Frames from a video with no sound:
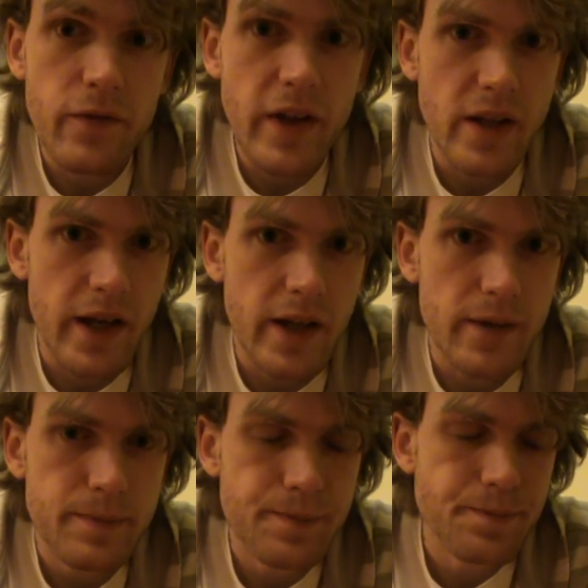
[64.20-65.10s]
feel like it.
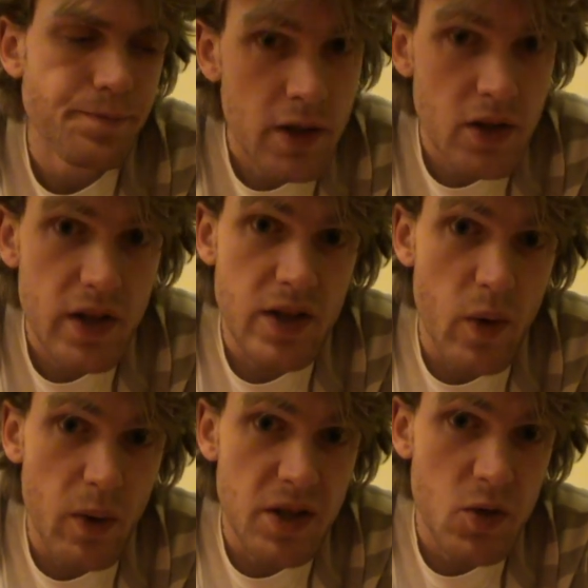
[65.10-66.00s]
So that's
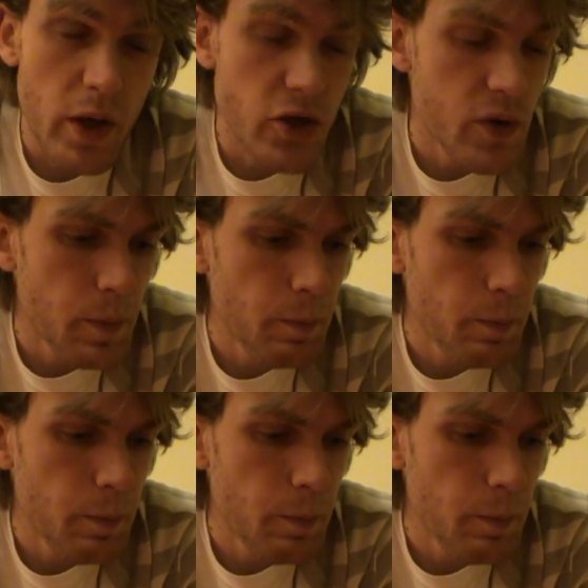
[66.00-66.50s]
why we switched.